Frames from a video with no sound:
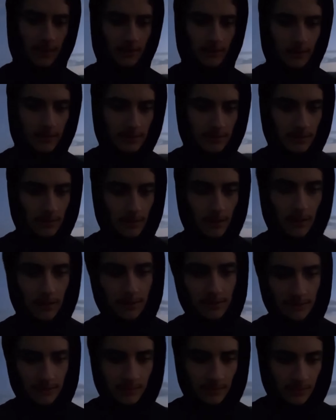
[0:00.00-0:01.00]
these
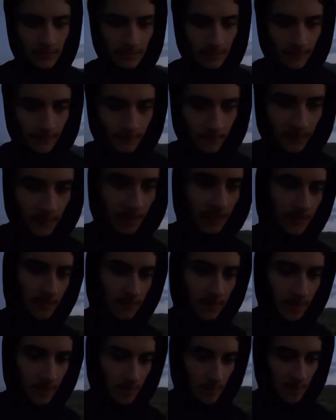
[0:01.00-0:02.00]
thoughts, and then
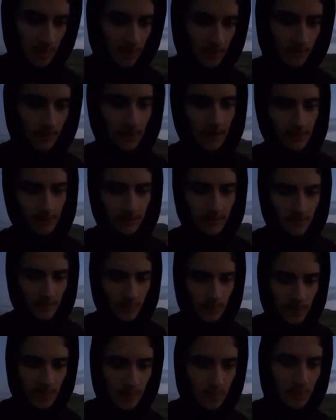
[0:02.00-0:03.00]
coming around other
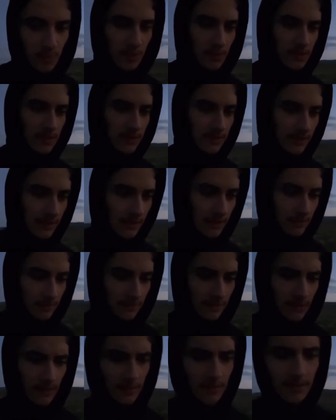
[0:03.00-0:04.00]
people, it's like,
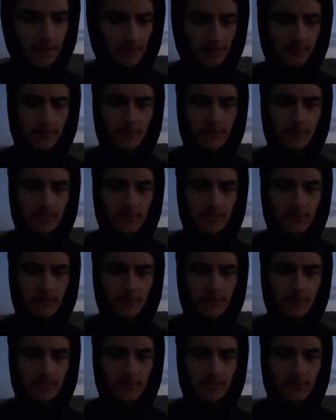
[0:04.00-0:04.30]
damn.